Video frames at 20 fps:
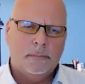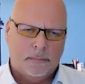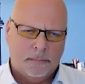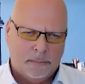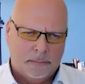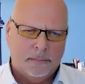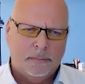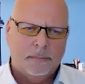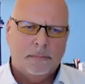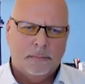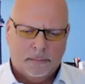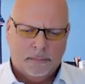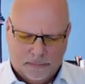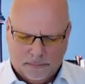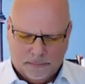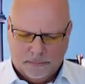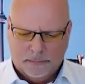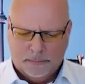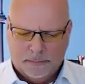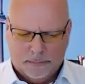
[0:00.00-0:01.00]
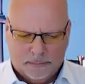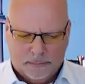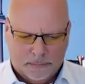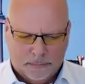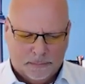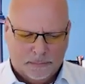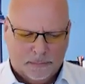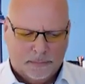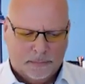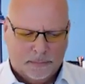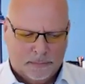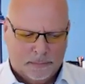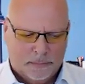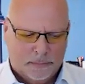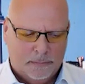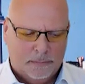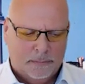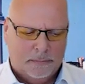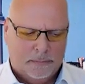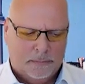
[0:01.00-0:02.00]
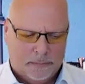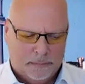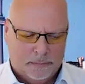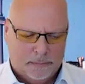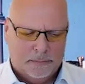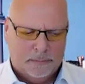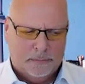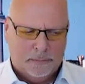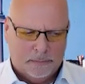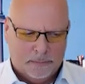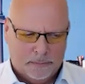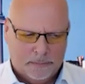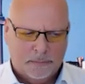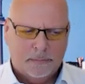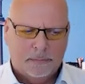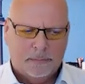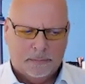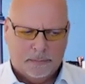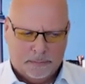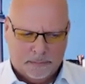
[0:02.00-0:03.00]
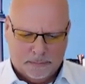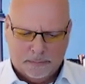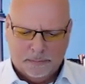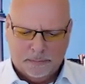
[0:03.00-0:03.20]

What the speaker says: No words are spoken by the person on screen.